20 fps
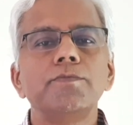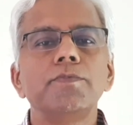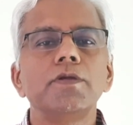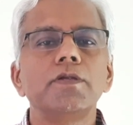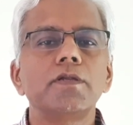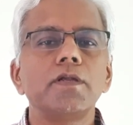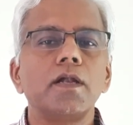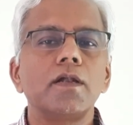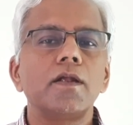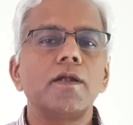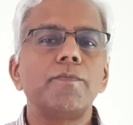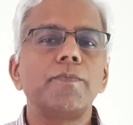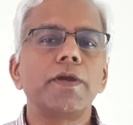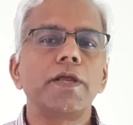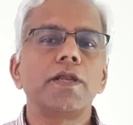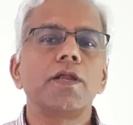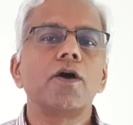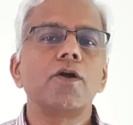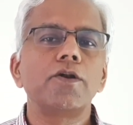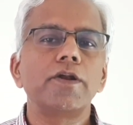it under
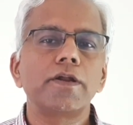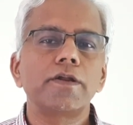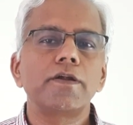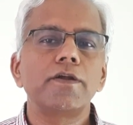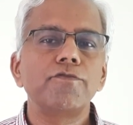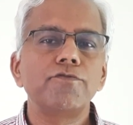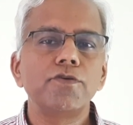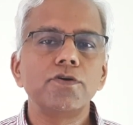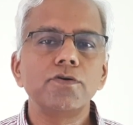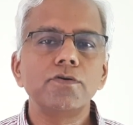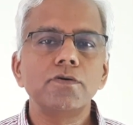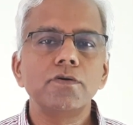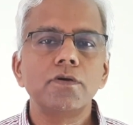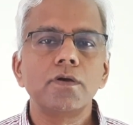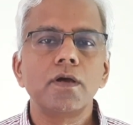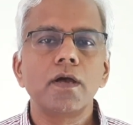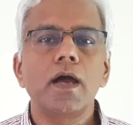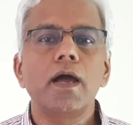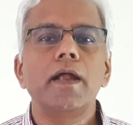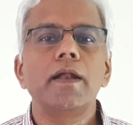periodic review
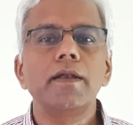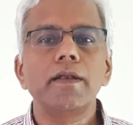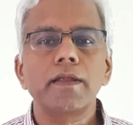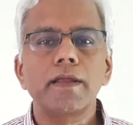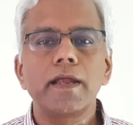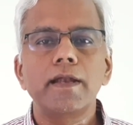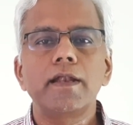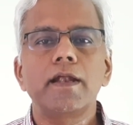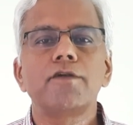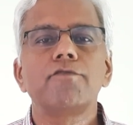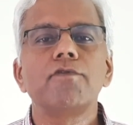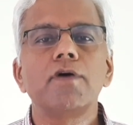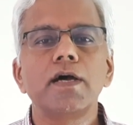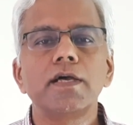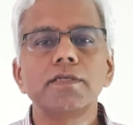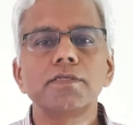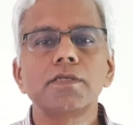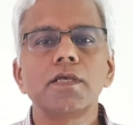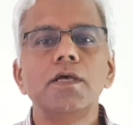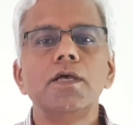and get advice,